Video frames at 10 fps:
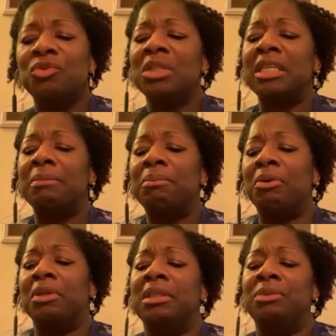really
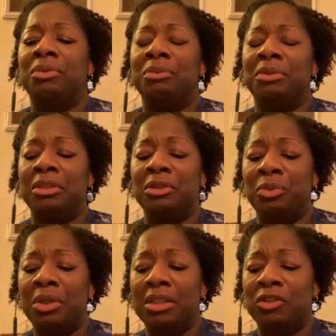important when we're
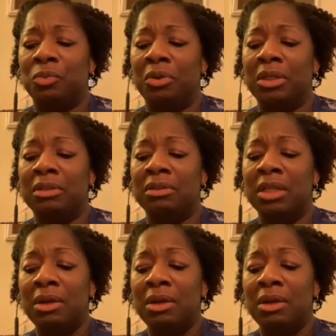doing this work is